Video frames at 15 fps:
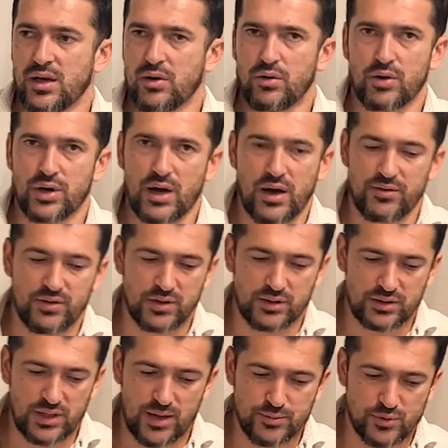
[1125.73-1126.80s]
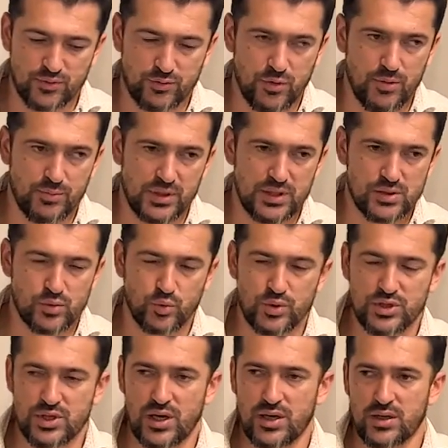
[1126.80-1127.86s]
or other types of companies
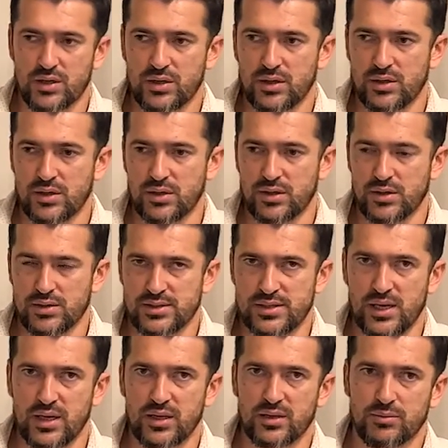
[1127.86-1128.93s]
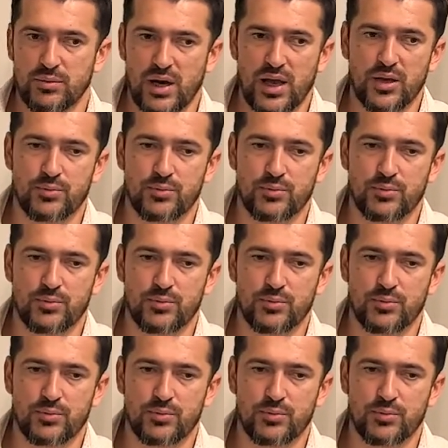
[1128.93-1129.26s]
which are selling, buying,